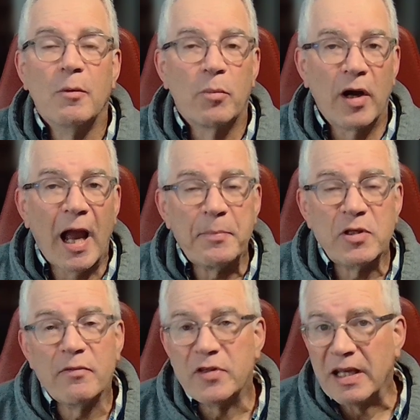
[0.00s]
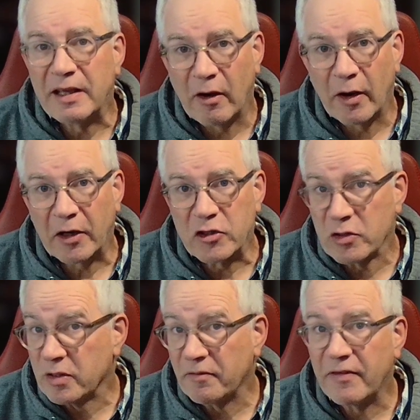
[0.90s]
Perhaps you've seen caricatures
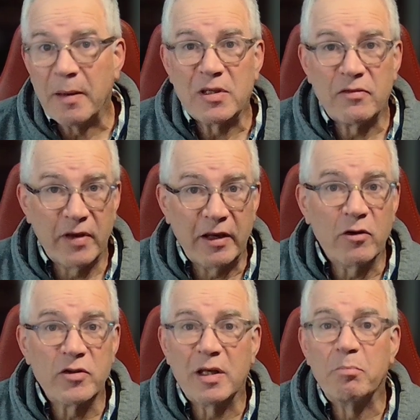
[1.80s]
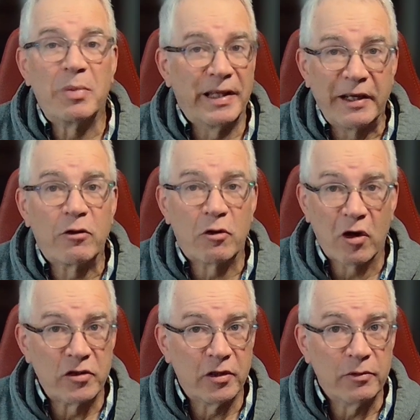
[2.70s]
of famous figures in political
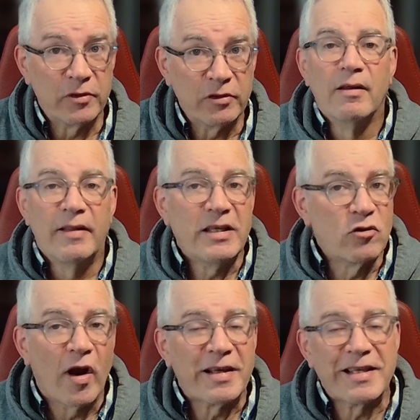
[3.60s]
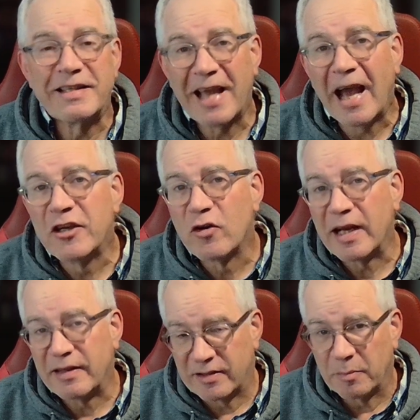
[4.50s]
cartoons. These drawings
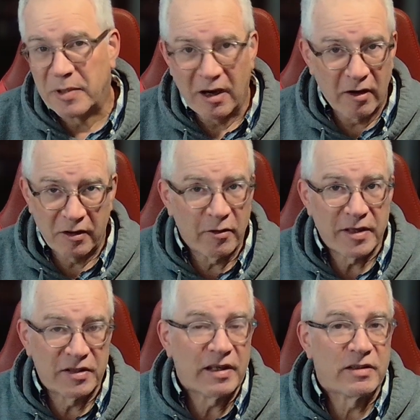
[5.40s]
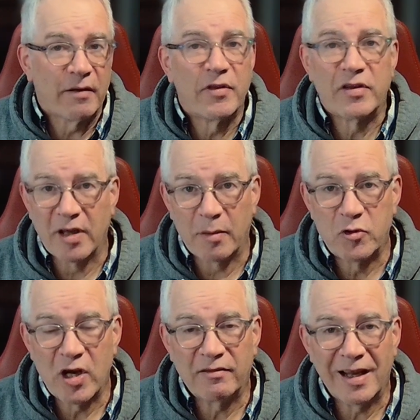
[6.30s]
exaggerate some characteristics of the
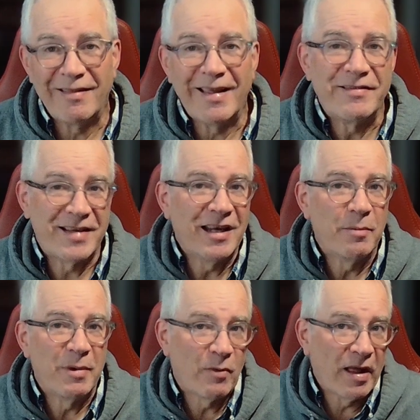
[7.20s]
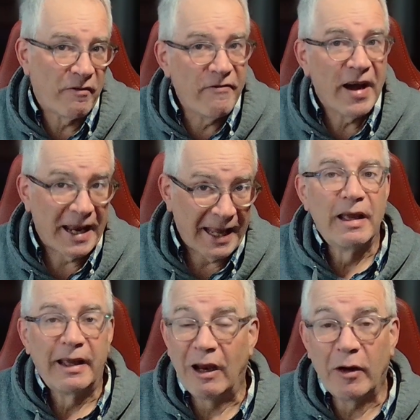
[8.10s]
subject, and they tend to be rather funny.
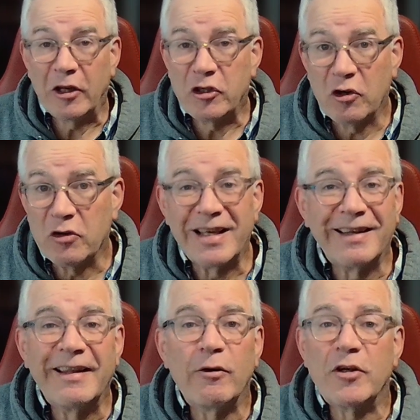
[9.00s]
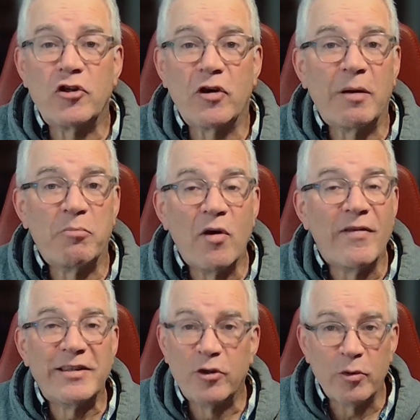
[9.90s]
Caricatures in literature and movies
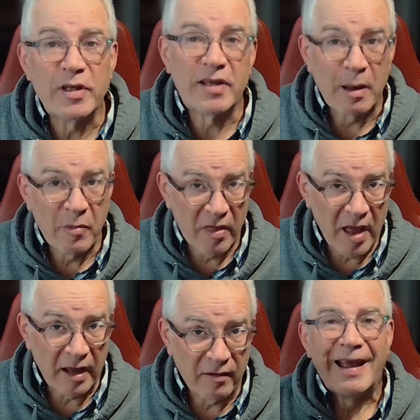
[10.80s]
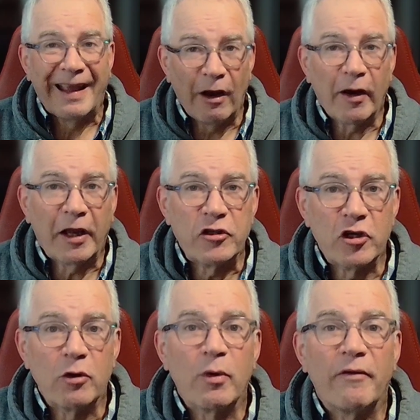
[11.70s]
do the same thing.
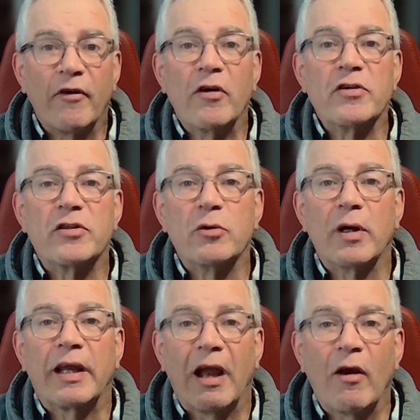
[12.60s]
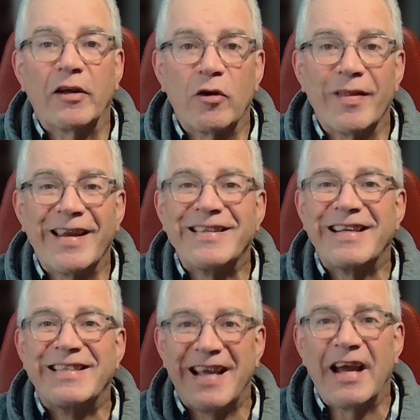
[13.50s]
Caricature refers to a character that is
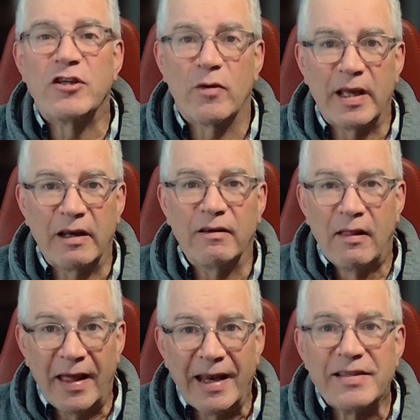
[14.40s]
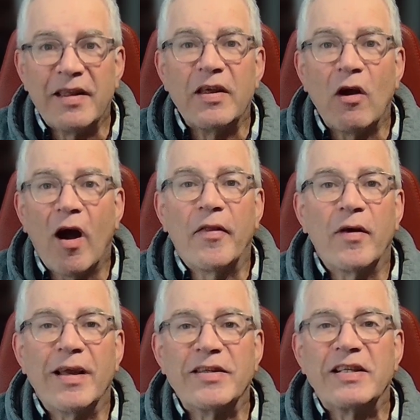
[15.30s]
exaggerated. That is, that the author
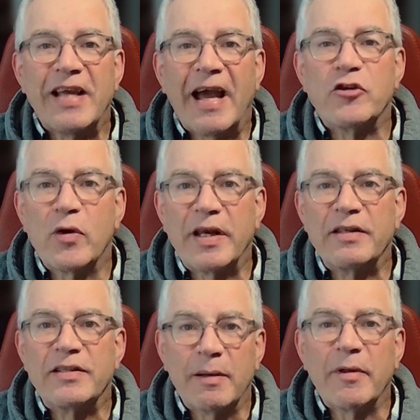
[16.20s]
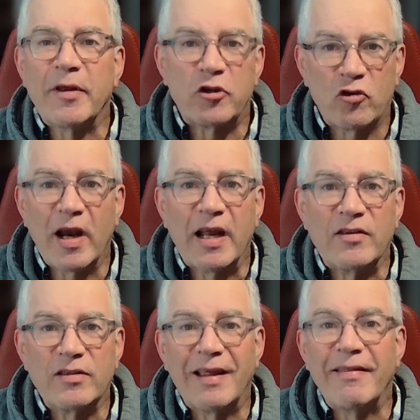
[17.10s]
has exaggerated some of their traits,
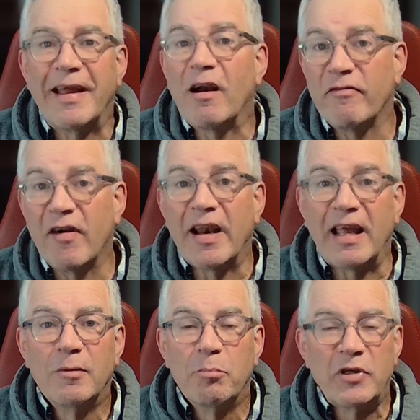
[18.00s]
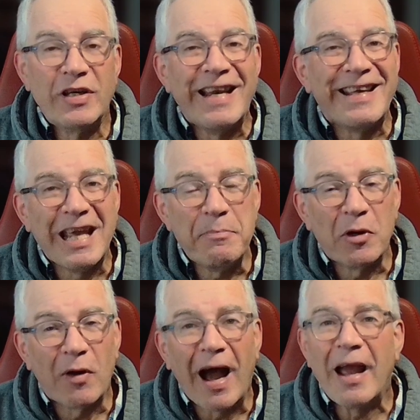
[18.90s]
and they are funny, but you need to keep
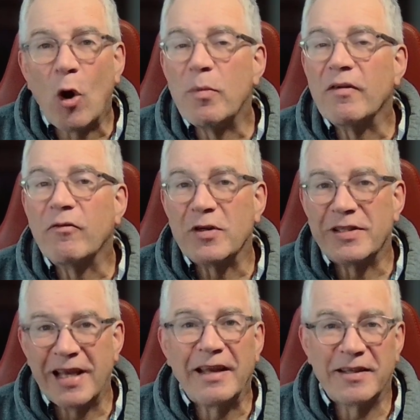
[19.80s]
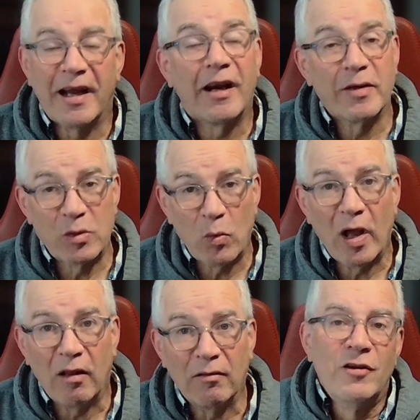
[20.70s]
your eye open for satire as
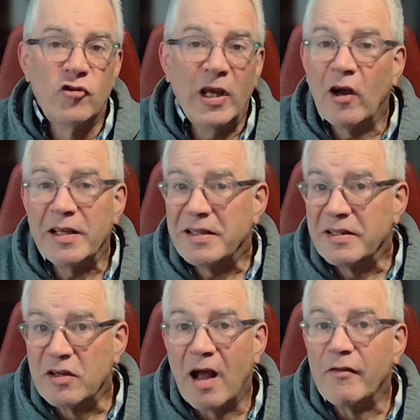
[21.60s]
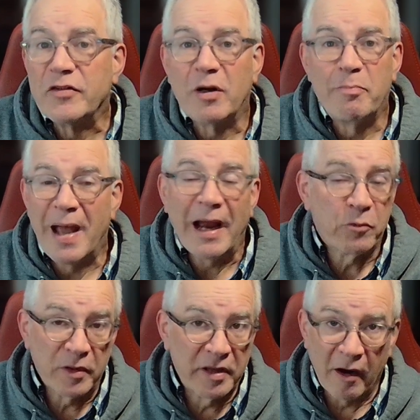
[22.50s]
well. Jane Austen's novels are packed
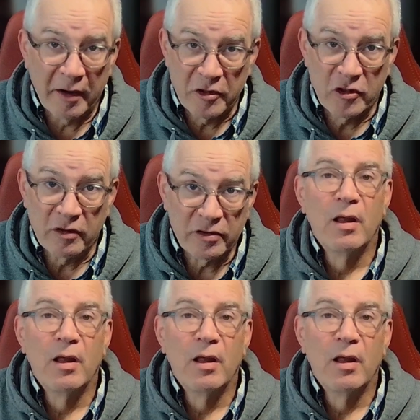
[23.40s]
with caricatures.